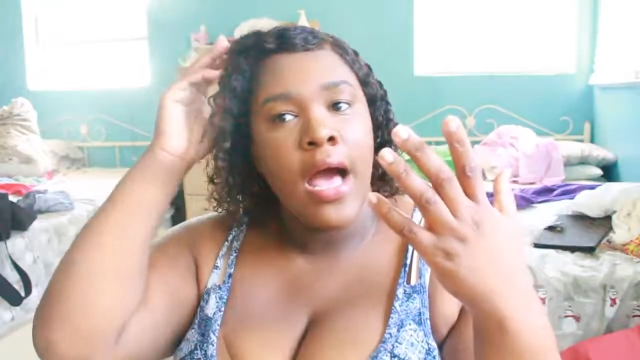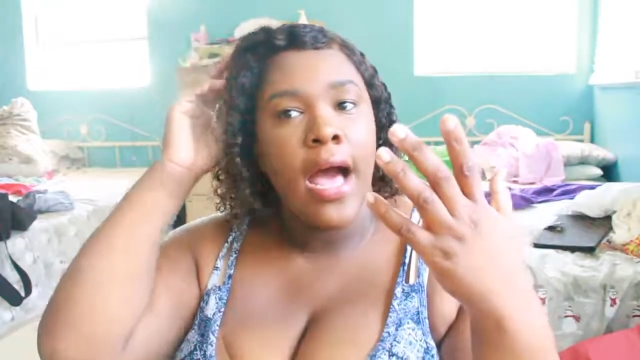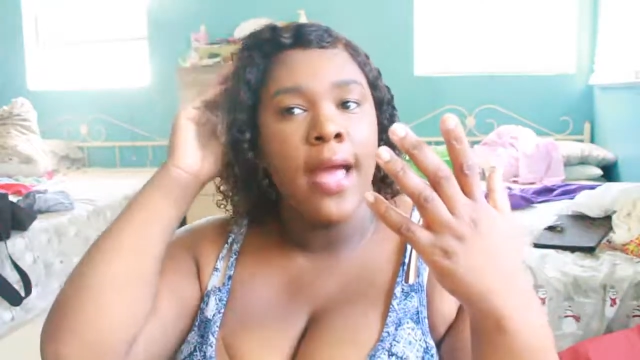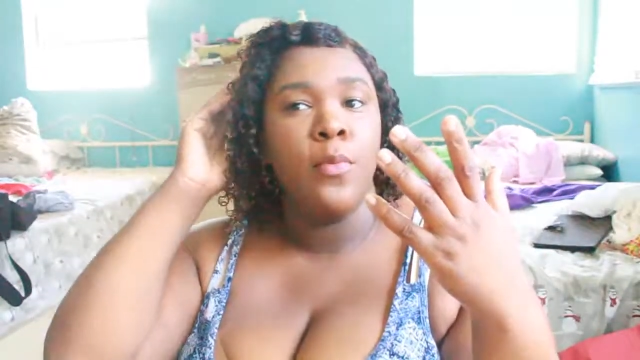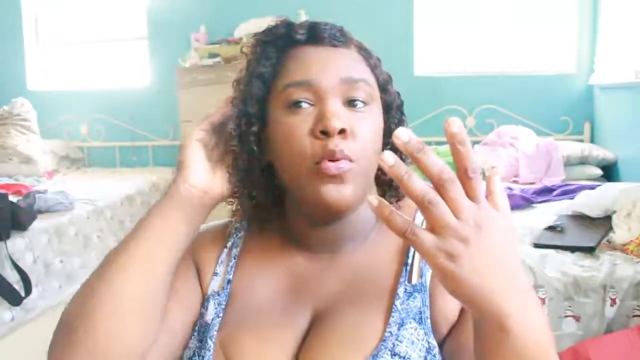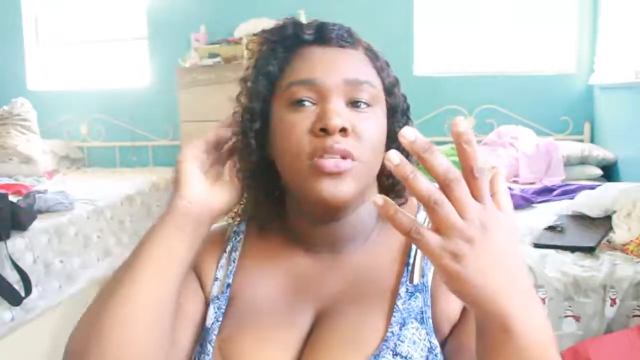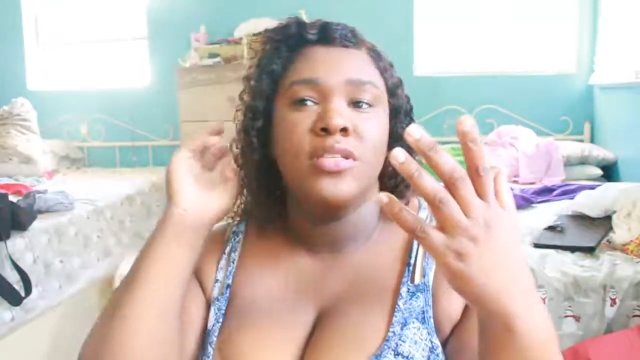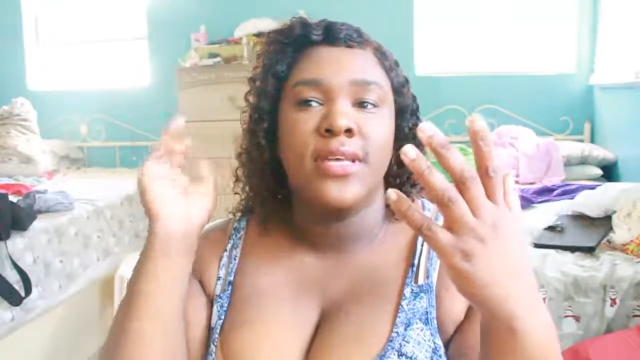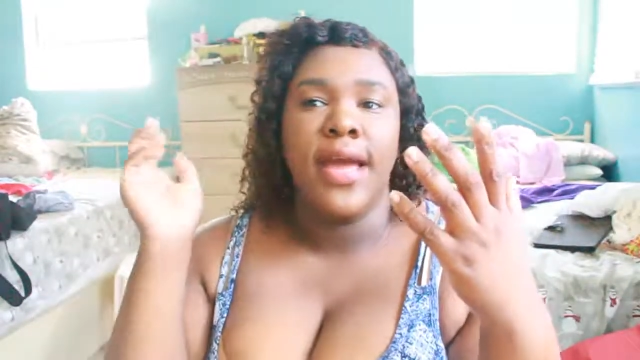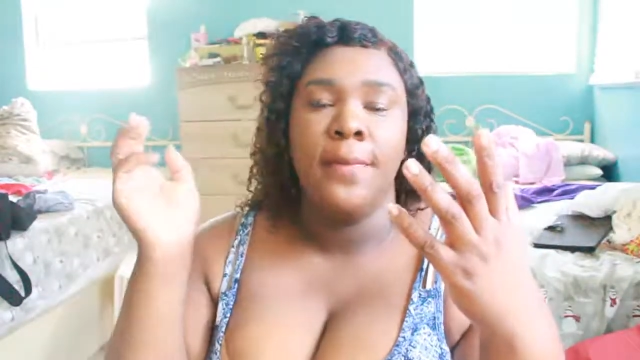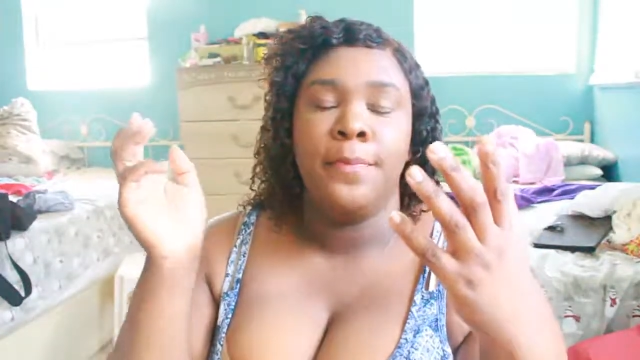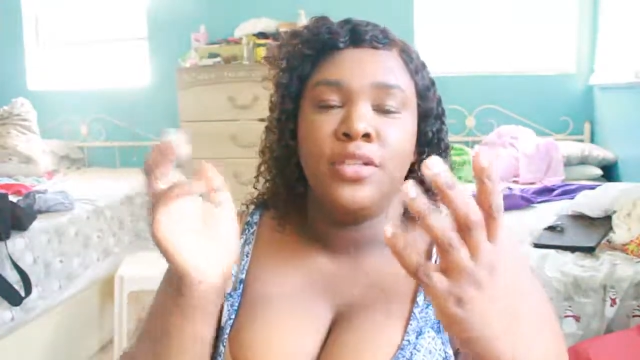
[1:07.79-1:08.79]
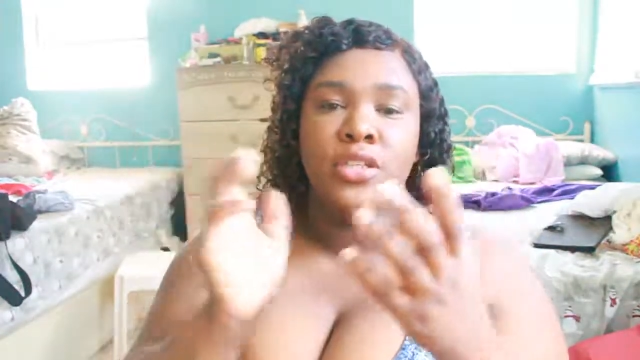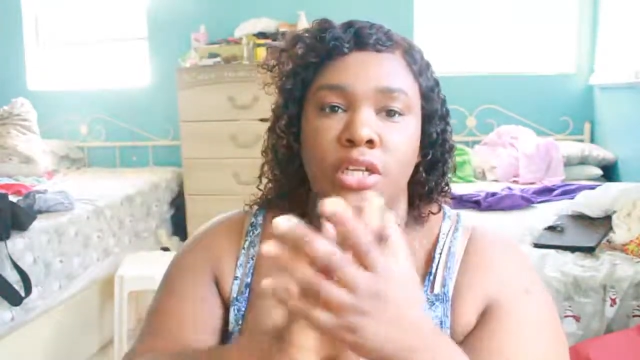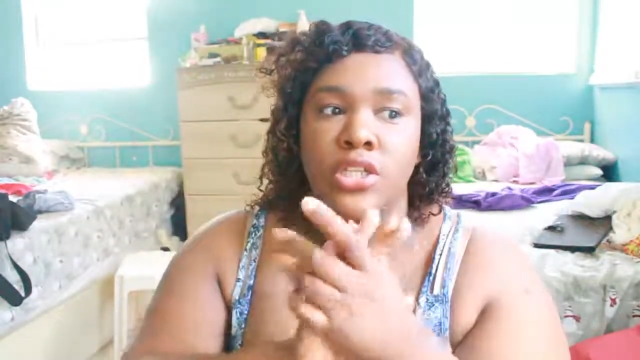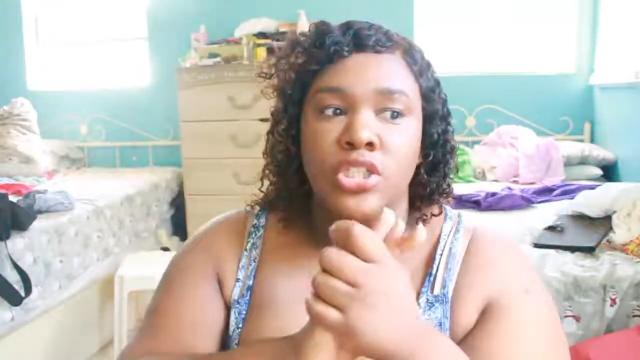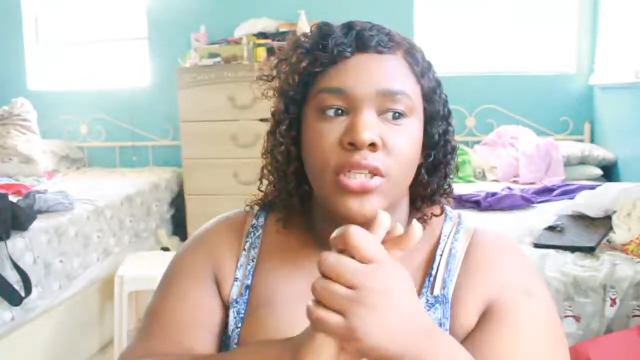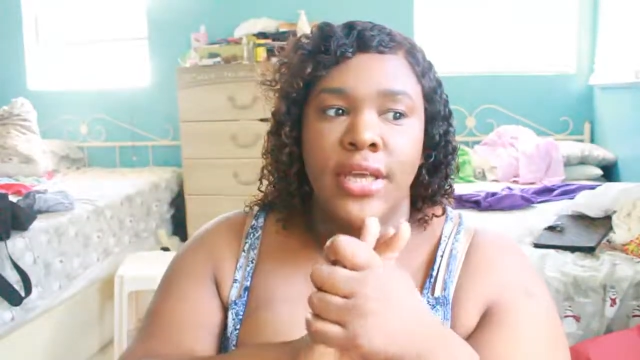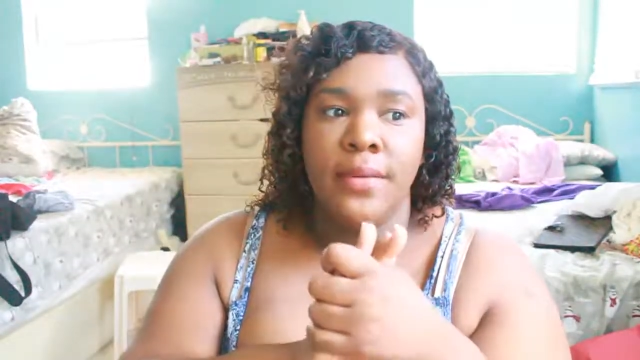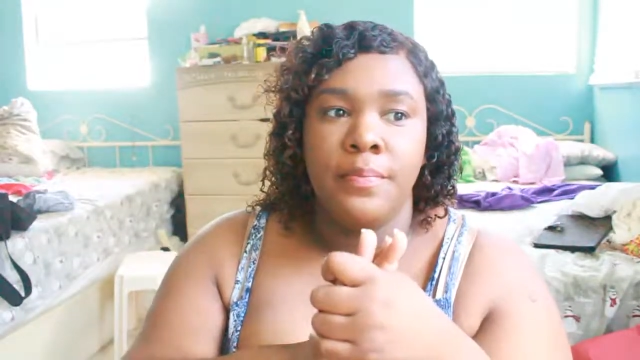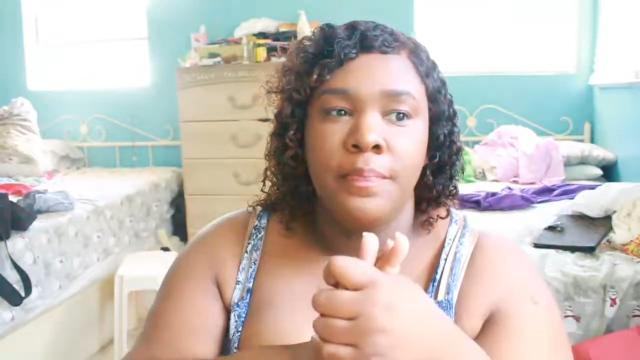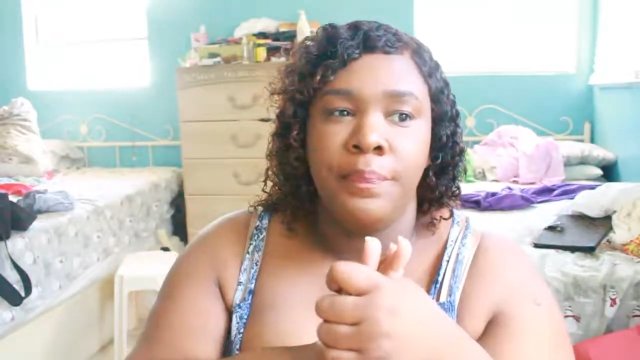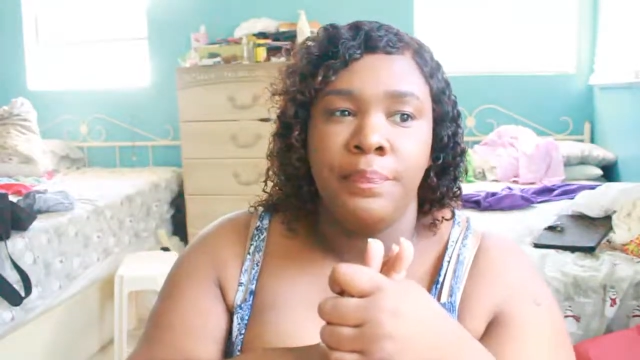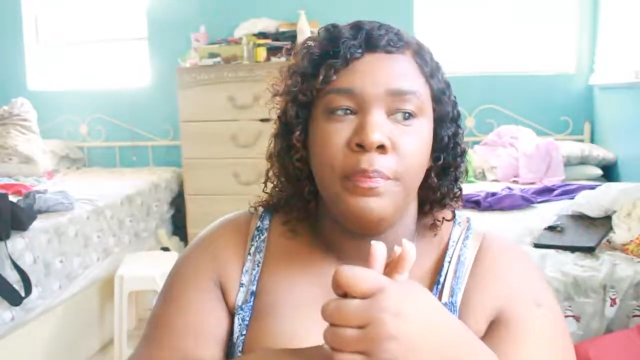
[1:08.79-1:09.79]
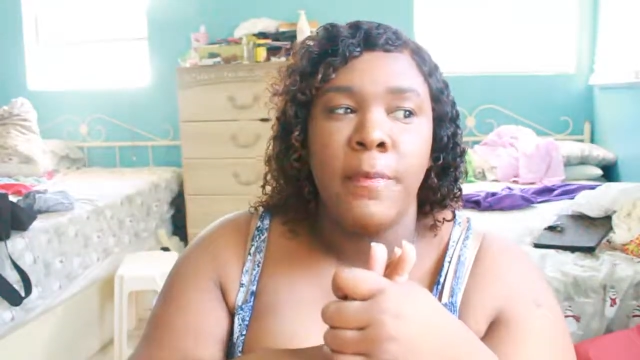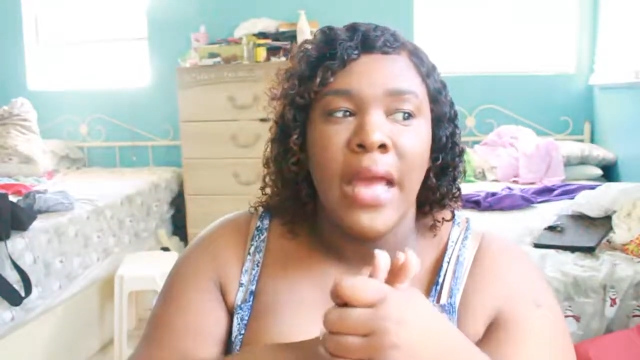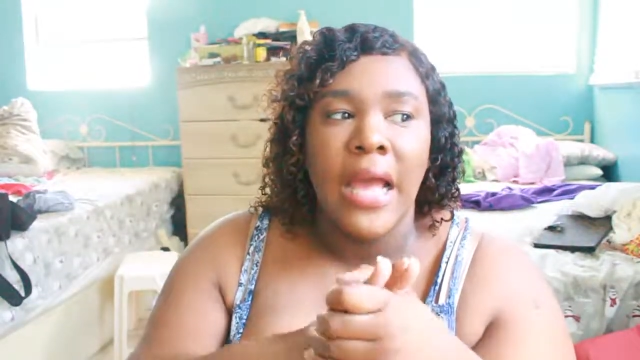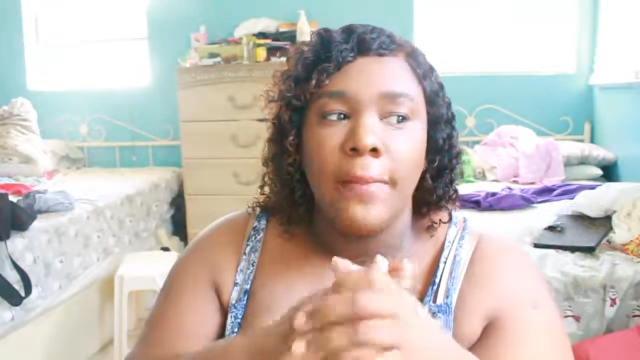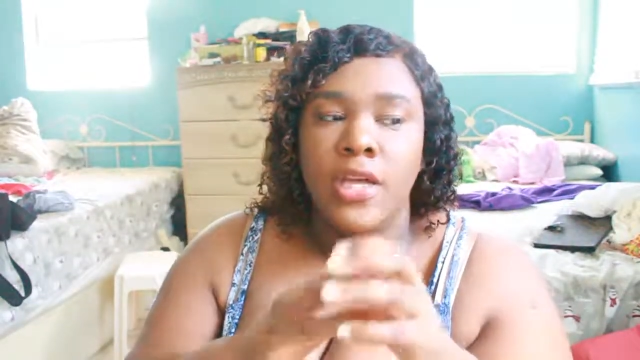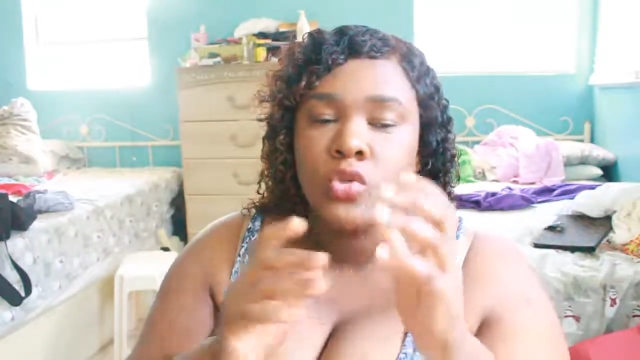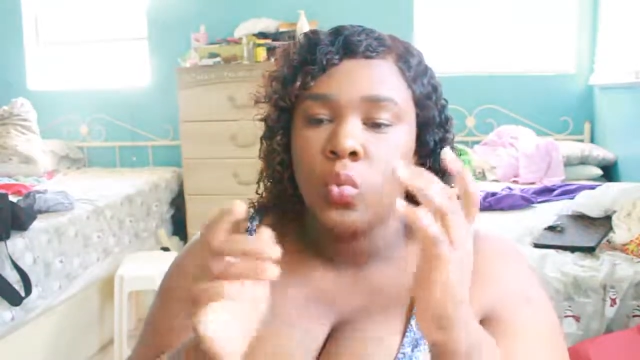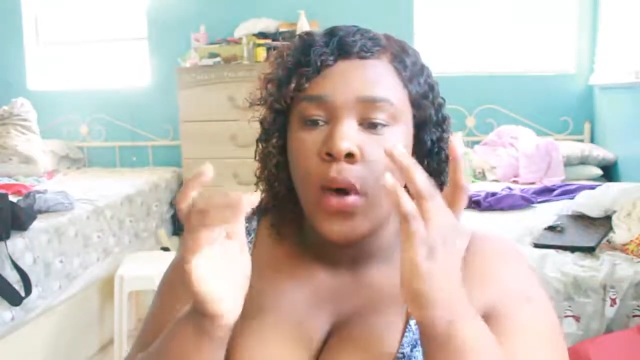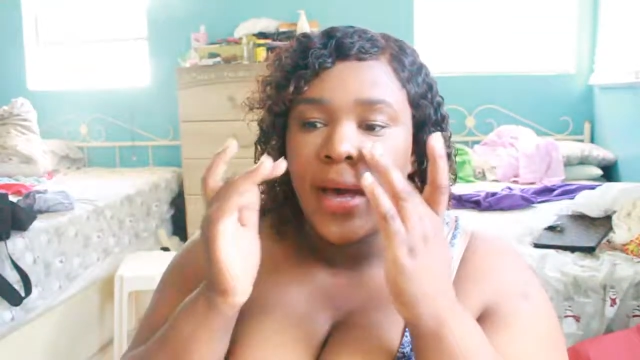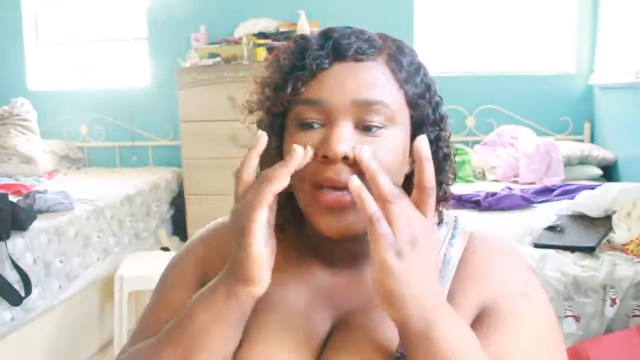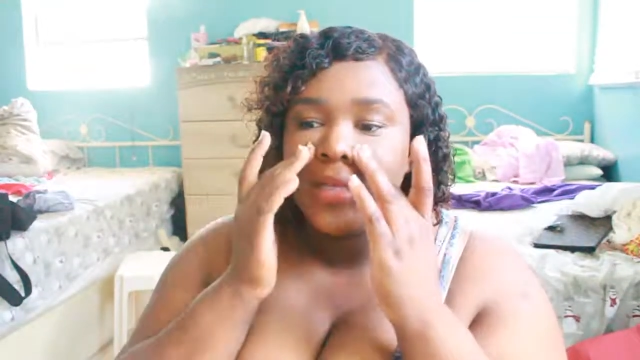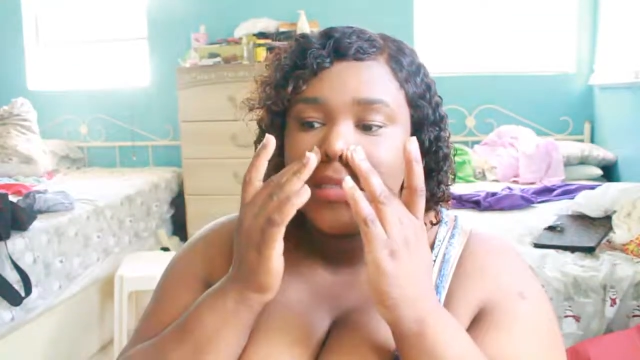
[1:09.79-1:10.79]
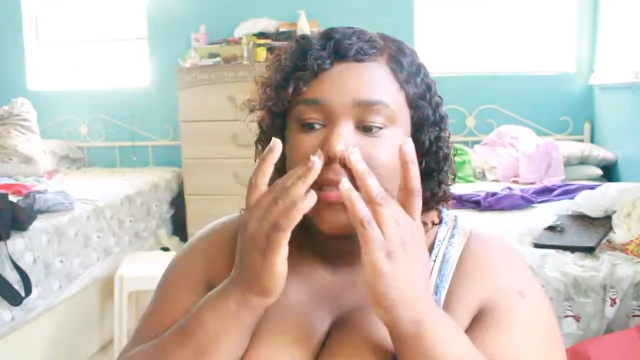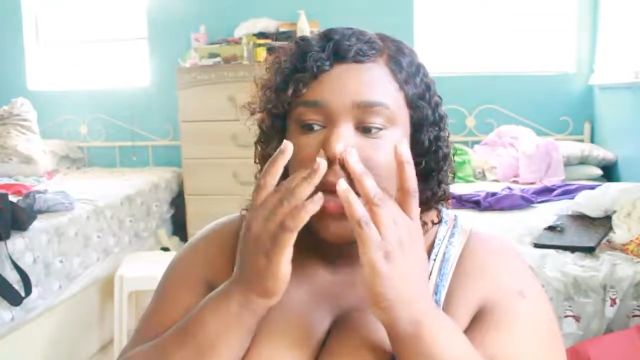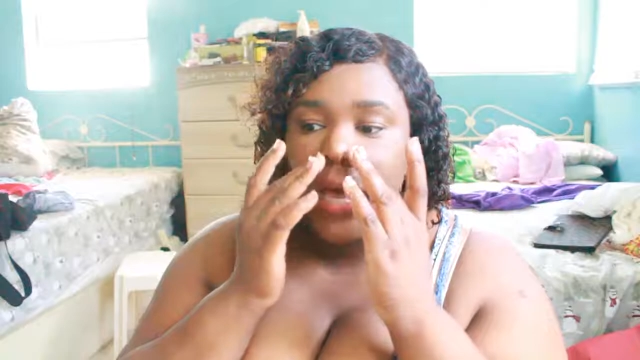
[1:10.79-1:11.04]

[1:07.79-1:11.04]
I would say I bleached it maybe twice,